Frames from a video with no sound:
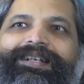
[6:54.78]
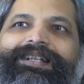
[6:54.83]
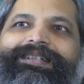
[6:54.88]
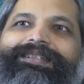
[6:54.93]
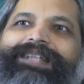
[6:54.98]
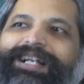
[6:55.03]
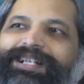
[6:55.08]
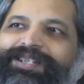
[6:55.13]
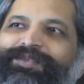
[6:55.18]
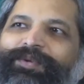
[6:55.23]

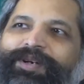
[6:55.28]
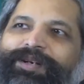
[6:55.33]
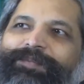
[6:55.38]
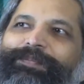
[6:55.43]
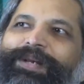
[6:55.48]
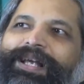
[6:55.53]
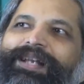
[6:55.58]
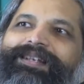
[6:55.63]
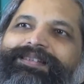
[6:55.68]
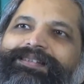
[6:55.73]
That's what
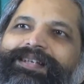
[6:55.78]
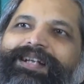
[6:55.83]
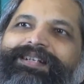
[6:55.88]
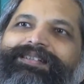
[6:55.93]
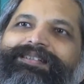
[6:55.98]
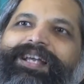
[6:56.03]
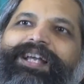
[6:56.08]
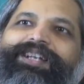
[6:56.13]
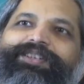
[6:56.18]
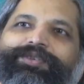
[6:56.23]

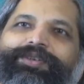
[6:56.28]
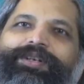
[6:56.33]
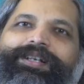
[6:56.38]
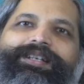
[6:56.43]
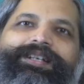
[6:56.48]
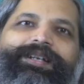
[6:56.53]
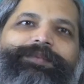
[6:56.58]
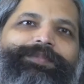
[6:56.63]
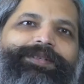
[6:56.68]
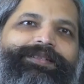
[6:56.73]
parasites actually
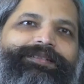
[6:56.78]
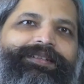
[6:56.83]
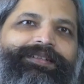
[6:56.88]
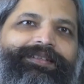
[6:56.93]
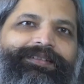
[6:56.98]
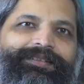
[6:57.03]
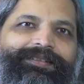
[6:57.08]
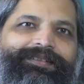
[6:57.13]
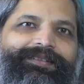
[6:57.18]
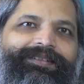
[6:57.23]

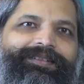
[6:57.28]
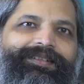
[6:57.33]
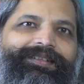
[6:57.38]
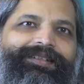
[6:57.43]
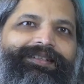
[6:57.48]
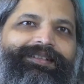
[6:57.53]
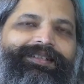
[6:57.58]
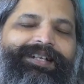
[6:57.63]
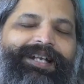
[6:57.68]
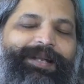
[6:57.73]
represent.
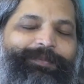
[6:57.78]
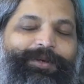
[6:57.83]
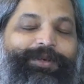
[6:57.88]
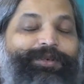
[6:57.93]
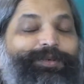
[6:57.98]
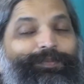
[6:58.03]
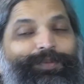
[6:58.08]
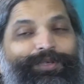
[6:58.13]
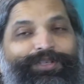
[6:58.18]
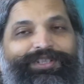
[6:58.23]
And I'm going
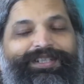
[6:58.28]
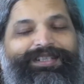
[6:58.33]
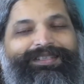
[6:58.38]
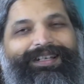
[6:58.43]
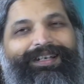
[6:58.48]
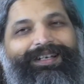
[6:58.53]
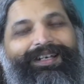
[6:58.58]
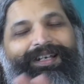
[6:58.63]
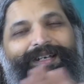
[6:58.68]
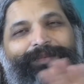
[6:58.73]
to push this
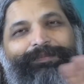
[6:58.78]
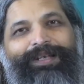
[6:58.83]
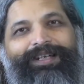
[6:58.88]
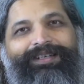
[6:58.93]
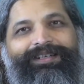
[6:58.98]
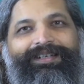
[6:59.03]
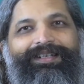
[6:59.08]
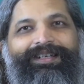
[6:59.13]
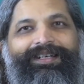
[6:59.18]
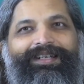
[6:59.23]
a little
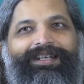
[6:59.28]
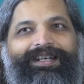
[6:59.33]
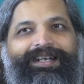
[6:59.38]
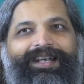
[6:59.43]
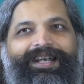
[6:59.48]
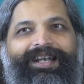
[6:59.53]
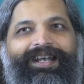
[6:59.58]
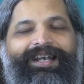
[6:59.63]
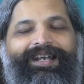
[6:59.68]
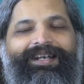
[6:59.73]
bit,
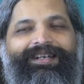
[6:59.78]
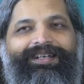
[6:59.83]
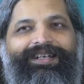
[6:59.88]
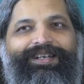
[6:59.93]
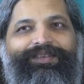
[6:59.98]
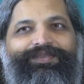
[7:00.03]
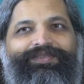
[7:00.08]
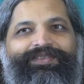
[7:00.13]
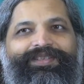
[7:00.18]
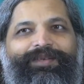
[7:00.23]
and
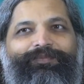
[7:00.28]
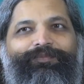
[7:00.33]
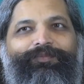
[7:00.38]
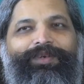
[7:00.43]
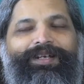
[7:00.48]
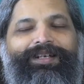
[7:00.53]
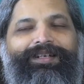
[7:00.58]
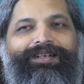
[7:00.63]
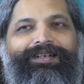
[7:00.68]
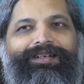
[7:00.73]
if
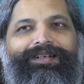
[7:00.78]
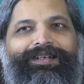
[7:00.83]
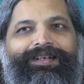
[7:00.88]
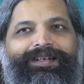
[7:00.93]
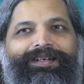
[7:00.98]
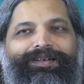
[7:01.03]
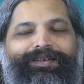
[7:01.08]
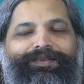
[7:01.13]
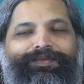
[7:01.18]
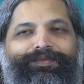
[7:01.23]

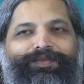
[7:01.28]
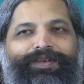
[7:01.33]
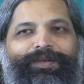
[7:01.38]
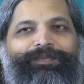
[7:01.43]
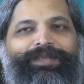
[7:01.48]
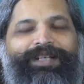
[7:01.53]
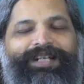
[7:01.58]
someone from the